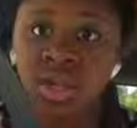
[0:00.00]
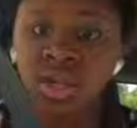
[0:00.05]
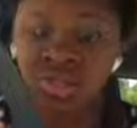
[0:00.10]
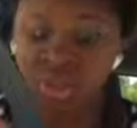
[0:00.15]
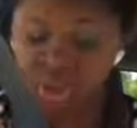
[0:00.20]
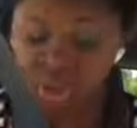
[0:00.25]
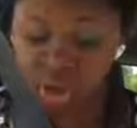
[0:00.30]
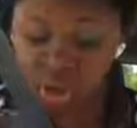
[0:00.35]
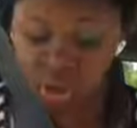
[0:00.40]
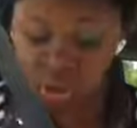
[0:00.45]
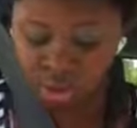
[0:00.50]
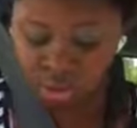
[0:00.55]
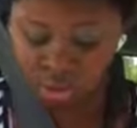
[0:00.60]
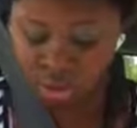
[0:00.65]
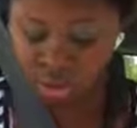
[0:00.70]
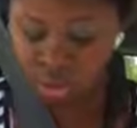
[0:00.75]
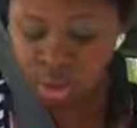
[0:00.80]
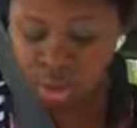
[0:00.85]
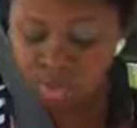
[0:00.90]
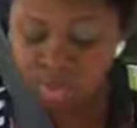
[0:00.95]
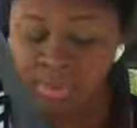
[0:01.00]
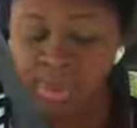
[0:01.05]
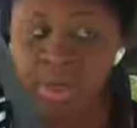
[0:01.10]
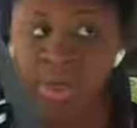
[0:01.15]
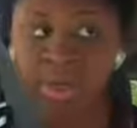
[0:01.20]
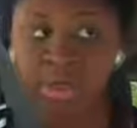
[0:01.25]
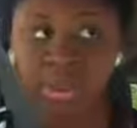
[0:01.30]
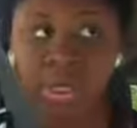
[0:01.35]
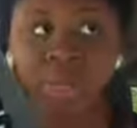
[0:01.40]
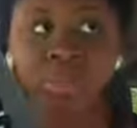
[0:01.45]
love the color so
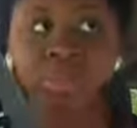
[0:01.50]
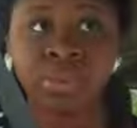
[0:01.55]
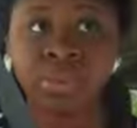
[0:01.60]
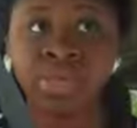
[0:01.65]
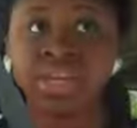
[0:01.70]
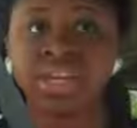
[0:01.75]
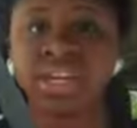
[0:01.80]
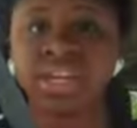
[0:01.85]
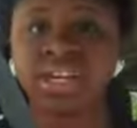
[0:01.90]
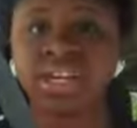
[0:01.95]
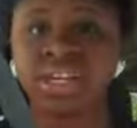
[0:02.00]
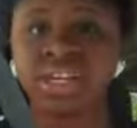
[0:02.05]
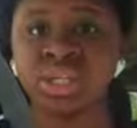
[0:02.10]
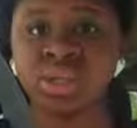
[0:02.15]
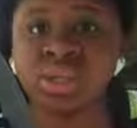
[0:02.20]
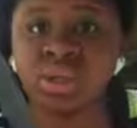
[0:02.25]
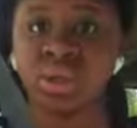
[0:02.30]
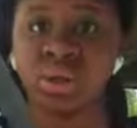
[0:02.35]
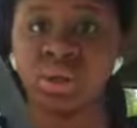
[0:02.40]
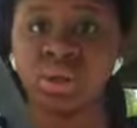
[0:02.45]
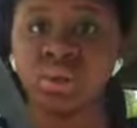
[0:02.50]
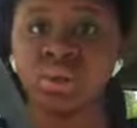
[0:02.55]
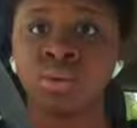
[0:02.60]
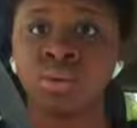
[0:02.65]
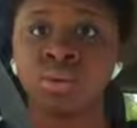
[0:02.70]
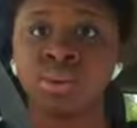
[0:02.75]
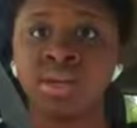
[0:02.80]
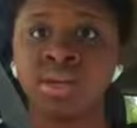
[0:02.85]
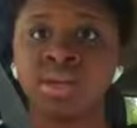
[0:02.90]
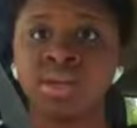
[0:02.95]
much I'm really getting into
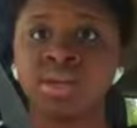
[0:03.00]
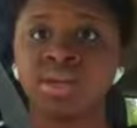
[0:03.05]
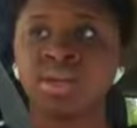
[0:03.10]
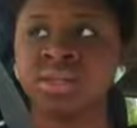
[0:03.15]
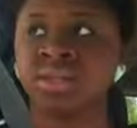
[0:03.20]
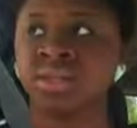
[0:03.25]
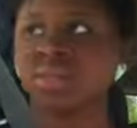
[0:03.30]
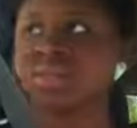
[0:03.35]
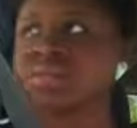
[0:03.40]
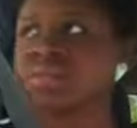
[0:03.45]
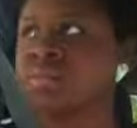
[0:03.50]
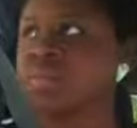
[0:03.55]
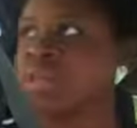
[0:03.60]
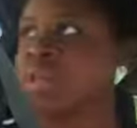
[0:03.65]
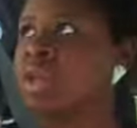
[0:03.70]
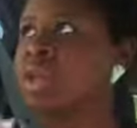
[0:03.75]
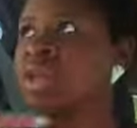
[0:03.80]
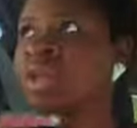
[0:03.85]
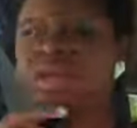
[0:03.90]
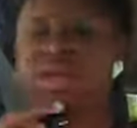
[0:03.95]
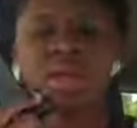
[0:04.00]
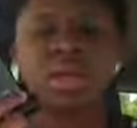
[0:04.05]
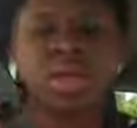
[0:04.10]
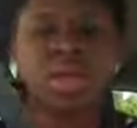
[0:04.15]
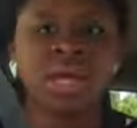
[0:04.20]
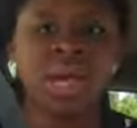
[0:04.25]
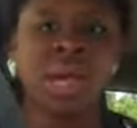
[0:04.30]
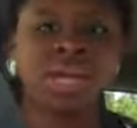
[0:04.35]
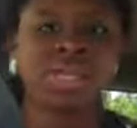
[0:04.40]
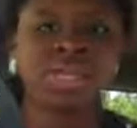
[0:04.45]
nude because
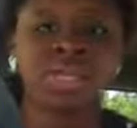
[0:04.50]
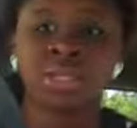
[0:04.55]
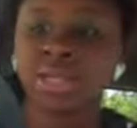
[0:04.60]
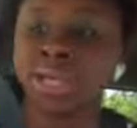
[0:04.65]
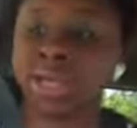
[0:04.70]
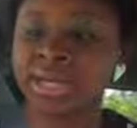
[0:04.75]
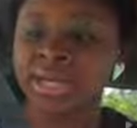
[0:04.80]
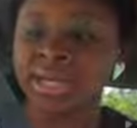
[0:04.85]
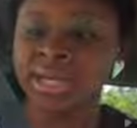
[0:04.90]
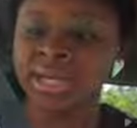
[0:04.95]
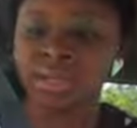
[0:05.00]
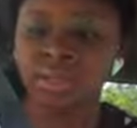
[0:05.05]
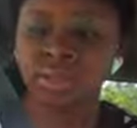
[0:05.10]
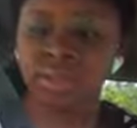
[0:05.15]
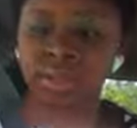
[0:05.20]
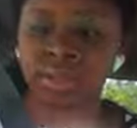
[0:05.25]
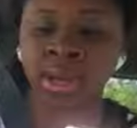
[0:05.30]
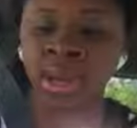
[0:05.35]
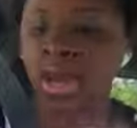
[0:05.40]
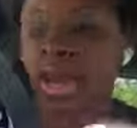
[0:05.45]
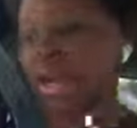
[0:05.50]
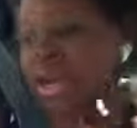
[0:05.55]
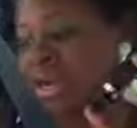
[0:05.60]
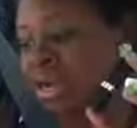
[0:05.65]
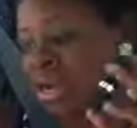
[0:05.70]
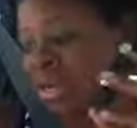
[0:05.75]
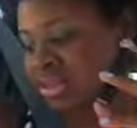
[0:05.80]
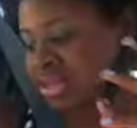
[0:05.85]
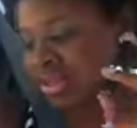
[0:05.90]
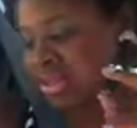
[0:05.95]
I just like it. So yeah, I
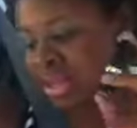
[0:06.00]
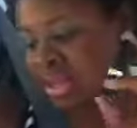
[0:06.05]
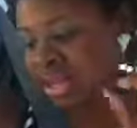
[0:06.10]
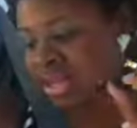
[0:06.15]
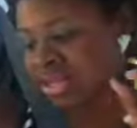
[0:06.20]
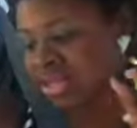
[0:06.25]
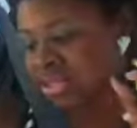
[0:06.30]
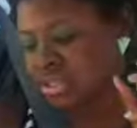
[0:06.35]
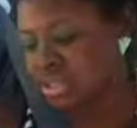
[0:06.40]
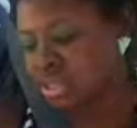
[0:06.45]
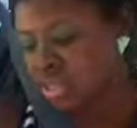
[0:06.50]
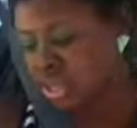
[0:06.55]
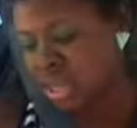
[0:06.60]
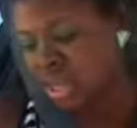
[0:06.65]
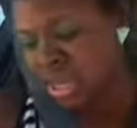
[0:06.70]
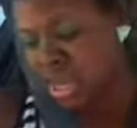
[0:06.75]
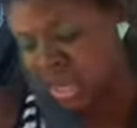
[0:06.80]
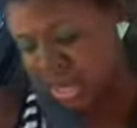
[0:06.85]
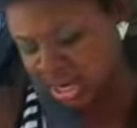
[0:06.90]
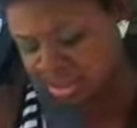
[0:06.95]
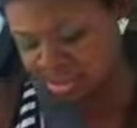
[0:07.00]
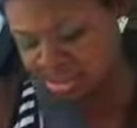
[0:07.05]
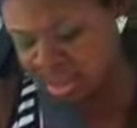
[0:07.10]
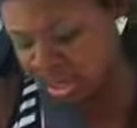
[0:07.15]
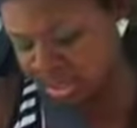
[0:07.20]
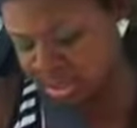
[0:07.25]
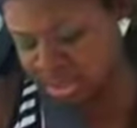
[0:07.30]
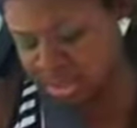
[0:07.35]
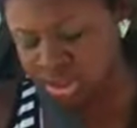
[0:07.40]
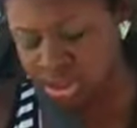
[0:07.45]
got that. And I
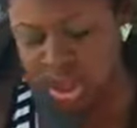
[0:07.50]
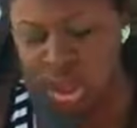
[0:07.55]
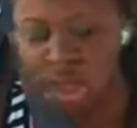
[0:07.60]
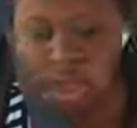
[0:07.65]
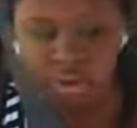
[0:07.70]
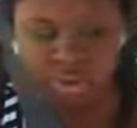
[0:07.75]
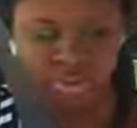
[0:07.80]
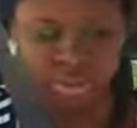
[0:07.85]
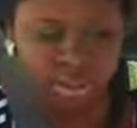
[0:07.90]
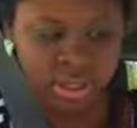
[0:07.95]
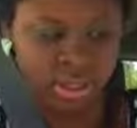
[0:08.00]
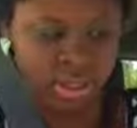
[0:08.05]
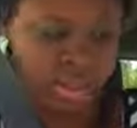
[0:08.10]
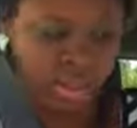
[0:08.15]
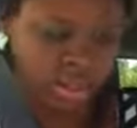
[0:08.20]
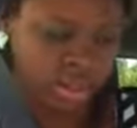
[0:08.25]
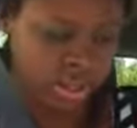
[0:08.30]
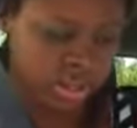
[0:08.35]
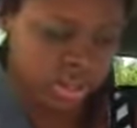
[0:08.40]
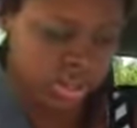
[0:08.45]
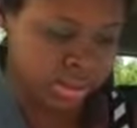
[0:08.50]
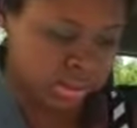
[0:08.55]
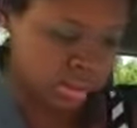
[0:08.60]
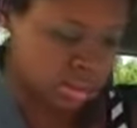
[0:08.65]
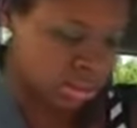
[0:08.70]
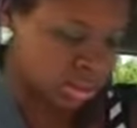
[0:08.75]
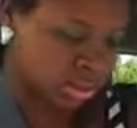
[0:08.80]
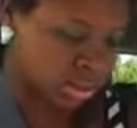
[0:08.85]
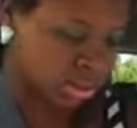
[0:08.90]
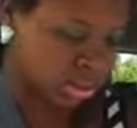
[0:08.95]
think that's all that I got.
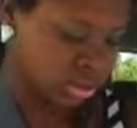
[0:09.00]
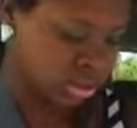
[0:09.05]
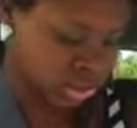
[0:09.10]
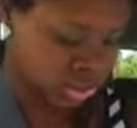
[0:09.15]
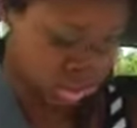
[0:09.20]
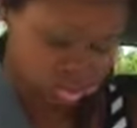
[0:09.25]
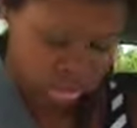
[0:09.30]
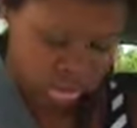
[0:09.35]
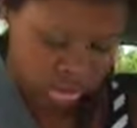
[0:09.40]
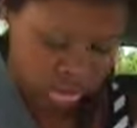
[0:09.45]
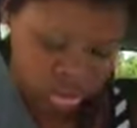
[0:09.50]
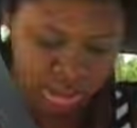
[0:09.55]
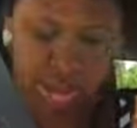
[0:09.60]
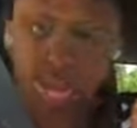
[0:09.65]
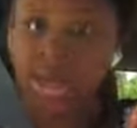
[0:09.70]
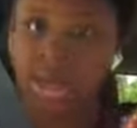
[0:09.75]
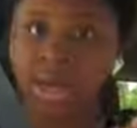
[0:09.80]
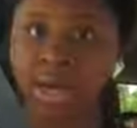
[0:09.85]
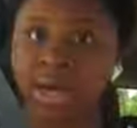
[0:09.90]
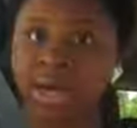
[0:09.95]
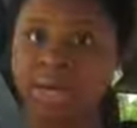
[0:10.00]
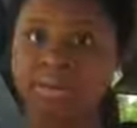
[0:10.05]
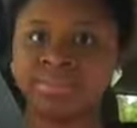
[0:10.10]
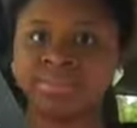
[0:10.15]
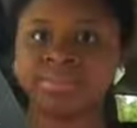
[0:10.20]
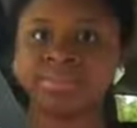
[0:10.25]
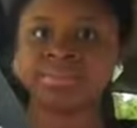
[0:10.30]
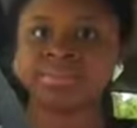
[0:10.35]
Yeah.